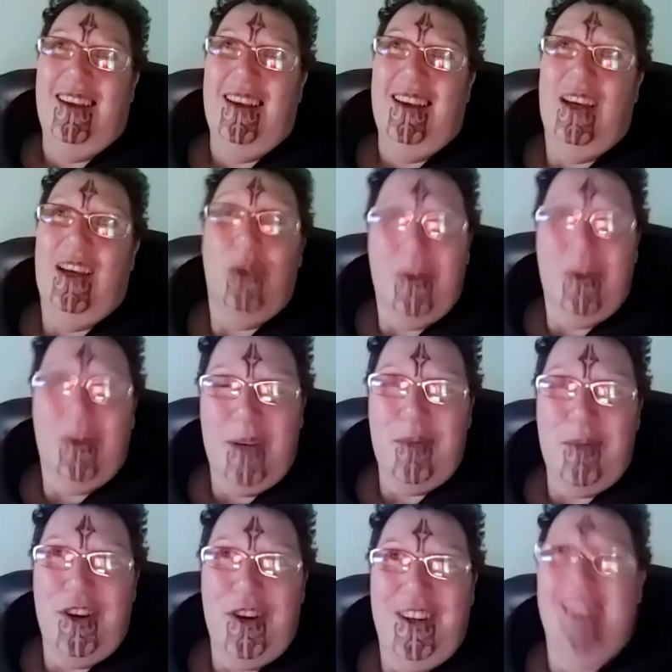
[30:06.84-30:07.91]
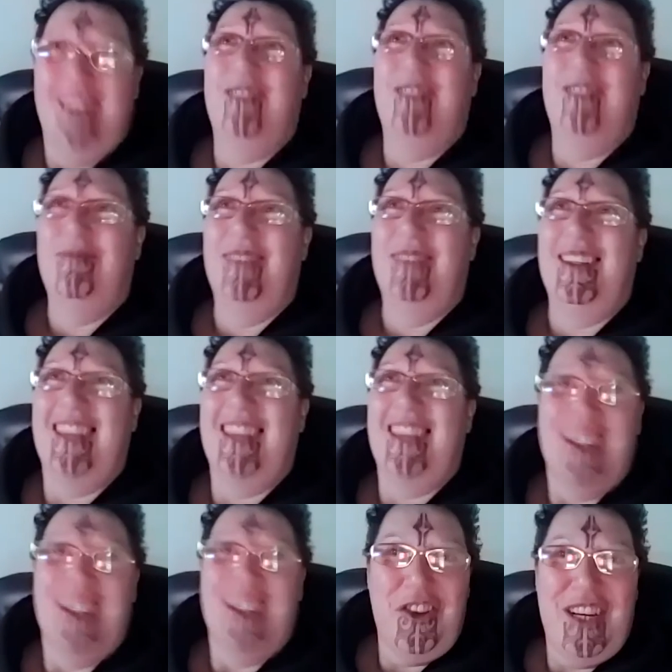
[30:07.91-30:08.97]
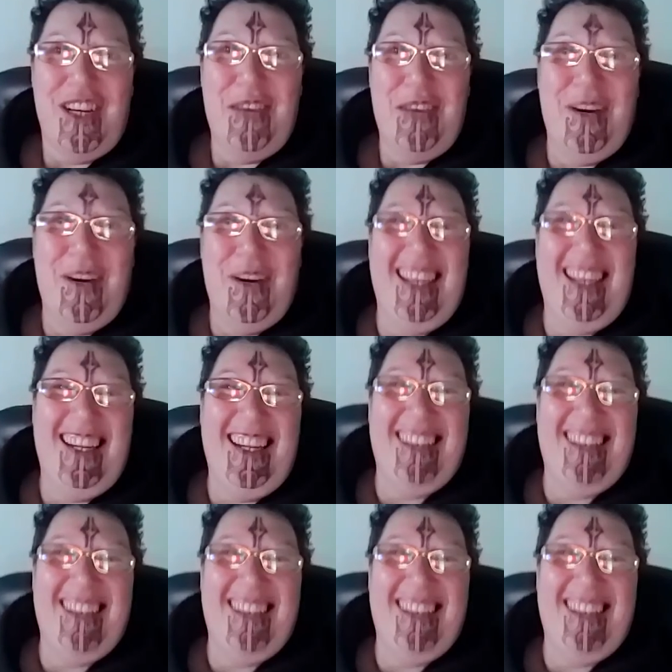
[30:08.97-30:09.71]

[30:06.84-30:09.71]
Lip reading: aroha my bro, but thank you anyway.